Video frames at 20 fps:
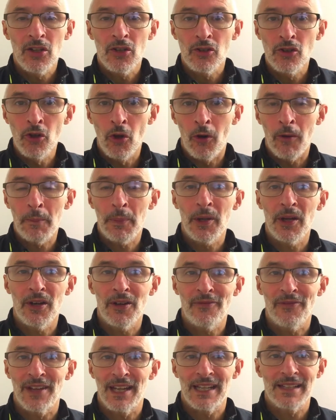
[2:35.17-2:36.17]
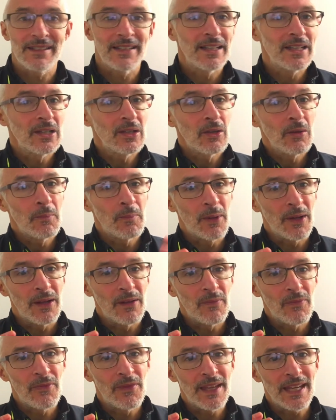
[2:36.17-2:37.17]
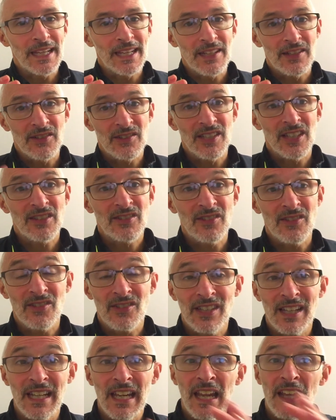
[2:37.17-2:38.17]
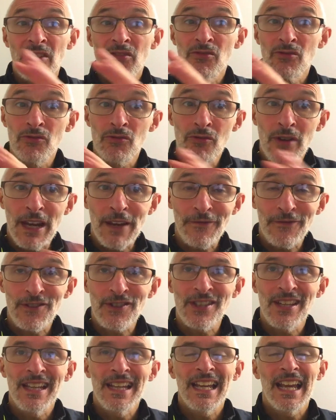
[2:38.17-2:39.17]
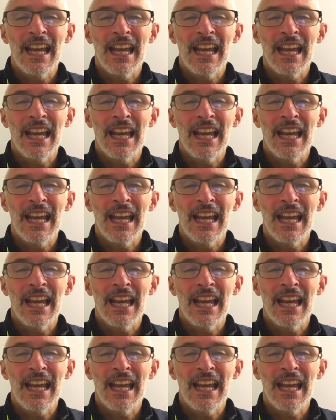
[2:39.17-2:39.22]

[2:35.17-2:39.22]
not perfect, but the consistency drifts